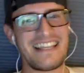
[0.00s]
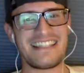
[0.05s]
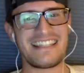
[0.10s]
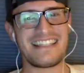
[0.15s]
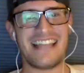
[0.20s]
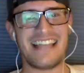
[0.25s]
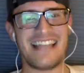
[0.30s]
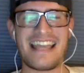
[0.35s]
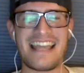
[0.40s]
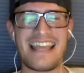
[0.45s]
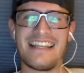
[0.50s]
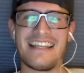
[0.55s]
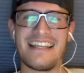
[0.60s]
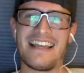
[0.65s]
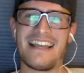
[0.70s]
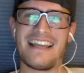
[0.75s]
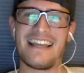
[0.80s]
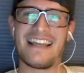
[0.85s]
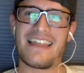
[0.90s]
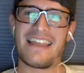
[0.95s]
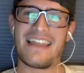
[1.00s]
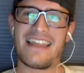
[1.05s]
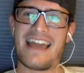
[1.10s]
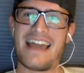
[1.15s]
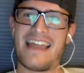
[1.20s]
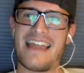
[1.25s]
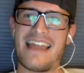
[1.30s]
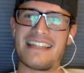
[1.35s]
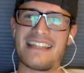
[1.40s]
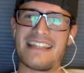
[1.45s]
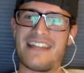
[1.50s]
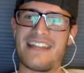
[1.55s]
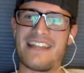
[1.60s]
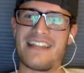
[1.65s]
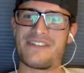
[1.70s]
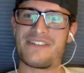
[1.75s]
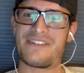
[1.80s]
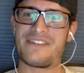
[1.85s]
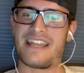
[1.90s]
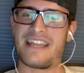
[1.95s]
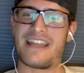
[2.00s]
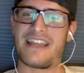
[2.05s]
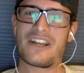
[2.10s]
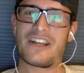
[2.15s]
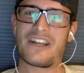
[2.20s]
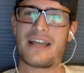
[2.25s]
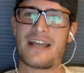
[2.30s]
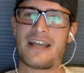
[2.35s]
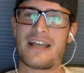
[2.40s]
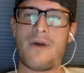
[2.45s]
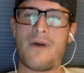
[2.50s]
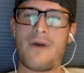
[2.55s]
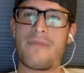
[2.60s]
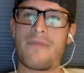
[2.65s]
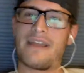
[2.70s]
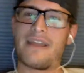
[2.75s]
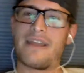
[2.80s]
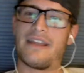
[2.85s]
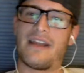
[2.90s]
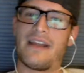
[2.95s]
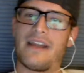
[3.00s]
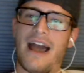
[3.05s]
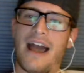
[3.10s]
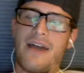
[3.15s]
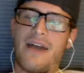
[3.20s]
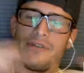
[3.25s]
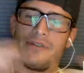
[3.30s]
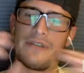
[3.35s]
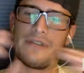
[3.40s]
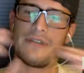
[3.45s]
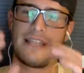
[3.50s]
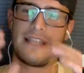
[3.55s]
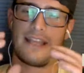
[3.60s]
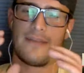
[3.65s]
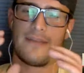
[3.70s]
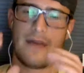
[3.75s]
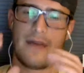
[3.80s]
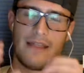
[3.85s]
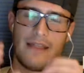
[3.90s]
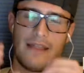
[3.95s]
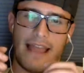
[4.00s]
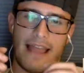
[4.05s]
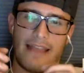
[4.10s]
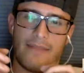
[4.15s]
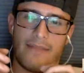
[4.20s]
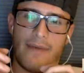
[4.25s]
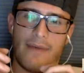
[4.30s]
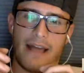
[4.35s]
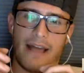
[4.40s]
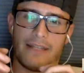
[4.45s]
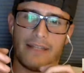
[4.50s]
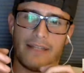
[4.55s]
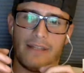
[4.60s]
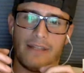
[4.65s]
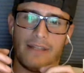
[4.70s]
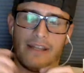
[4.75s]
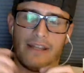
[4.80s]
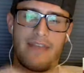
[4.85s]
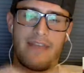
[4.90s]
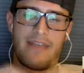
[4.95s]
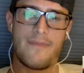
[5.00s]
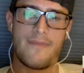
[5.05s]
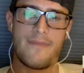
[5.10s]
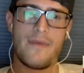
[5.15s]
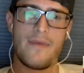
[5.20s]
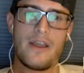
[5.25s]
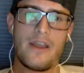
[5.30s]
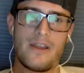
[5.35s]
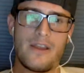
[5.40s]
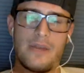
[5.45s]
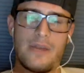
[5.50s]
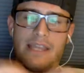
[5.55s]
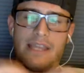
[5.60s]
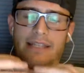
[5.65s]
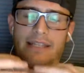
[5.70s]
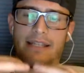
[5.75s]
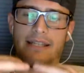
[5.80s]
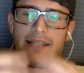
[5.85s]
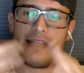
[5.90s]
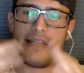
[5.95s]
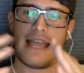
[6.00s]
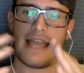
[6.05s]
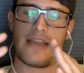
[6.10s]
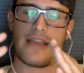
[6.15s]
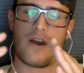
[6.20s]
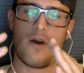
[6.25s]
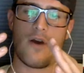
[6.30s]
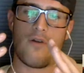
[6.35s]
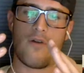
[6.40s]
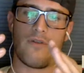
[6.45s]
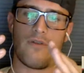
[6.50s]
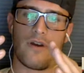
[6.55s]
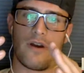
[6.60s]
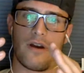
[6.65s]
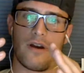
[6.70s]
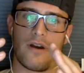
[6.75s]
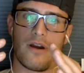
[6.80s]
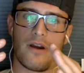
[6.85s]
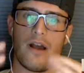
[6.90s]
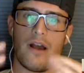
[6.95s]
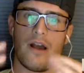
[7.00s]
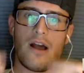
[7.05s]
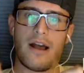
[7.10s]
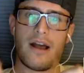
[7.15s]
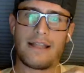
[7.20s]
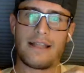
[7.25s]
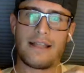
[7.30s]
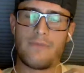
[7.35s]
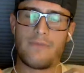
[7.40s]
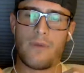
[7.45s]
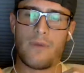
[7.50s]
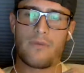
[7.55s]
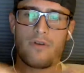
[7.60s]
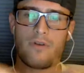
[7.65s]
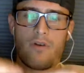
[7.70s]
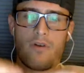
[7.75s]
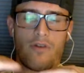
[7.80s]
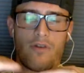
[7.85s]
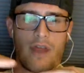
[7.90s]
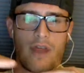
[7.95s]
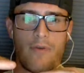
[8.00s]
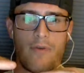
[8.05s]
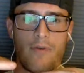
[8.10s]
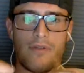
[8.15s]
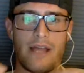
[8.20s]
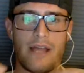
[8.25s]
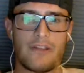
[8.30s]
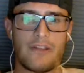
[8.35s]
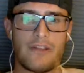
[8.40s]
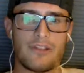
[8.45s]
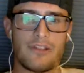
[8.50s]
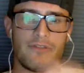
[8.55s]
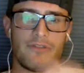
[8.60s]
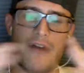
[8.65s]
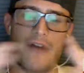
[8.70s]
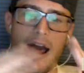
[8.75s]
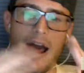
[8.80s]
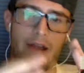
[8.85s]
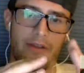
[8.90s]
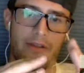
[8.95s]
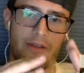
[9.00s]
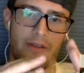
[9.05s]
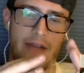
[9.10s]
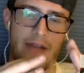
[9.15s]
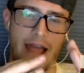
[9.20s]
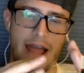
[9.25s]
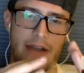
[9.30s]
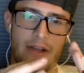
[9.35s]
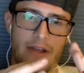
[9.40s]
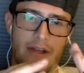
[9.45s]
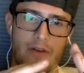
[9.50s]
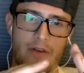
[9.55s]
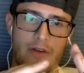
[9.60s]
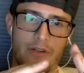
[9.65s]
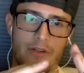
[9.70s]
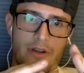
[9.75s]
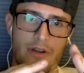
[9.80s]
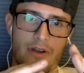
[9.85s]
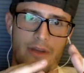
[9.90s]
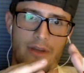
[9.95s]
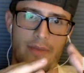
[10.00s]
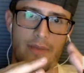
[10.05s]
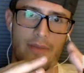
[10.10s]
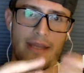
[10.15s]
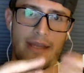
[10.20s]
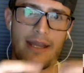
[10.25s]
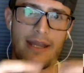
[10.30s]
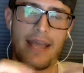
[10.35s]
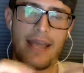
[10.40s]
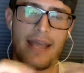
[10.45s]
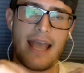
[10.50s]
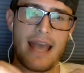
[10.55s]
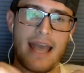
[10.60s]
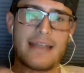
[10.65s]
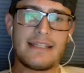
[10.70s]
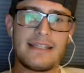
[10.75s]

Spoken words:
Lane? That's interesting, because I'm thinking, I was always thinking about Lane, the possibility of him. He's going to take over a program who just fired their head coach, you know what I mean, and is